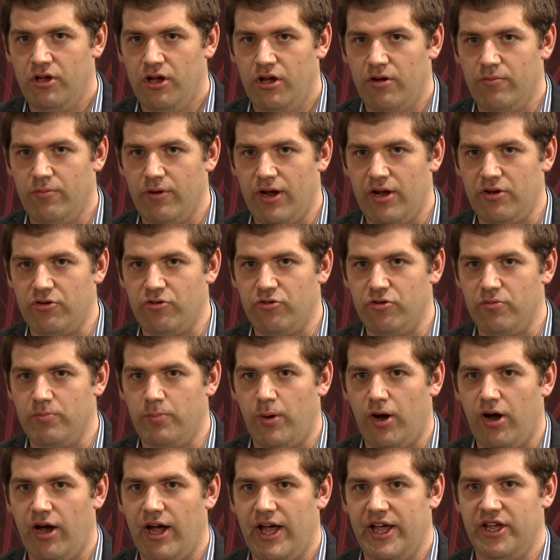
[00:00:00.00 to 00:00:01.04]
around group
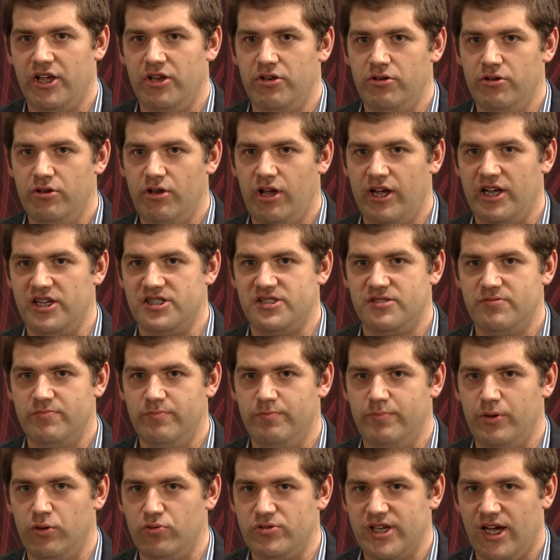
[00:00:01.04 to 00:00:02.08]
buying and I guess
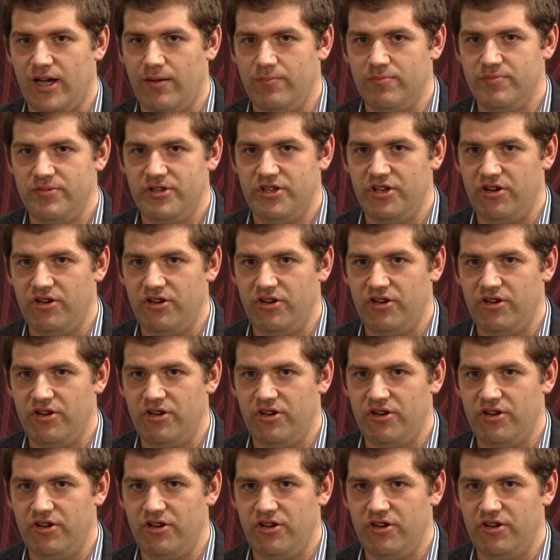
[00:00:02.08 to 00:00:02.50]
built up,